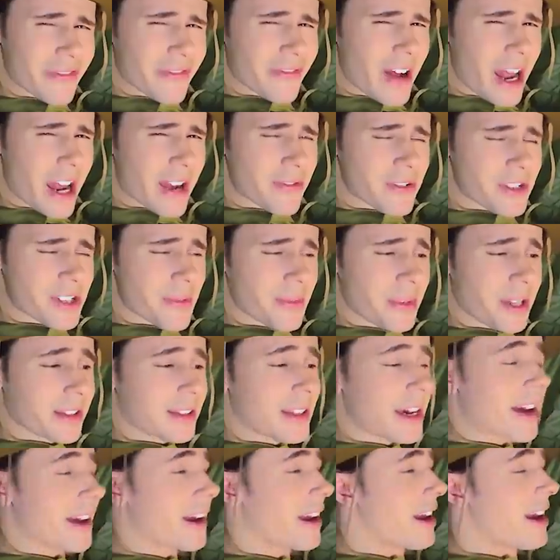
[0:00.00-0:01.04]
five or something like
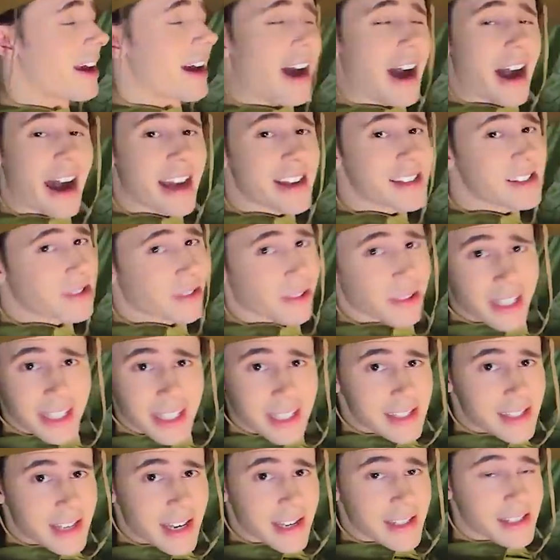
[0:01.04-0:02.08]
that. I still think
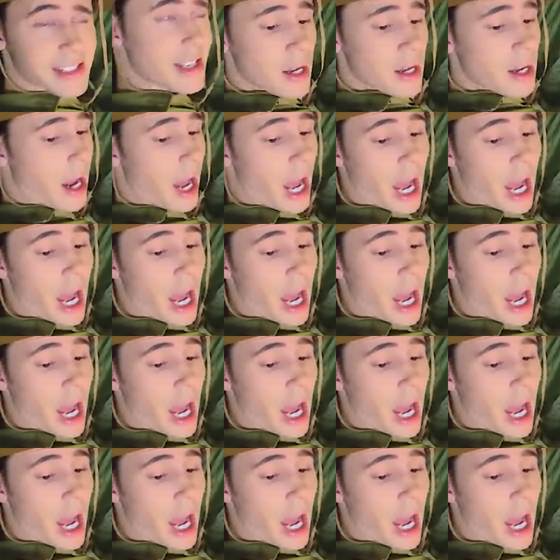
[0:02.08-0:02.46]
he's handsome.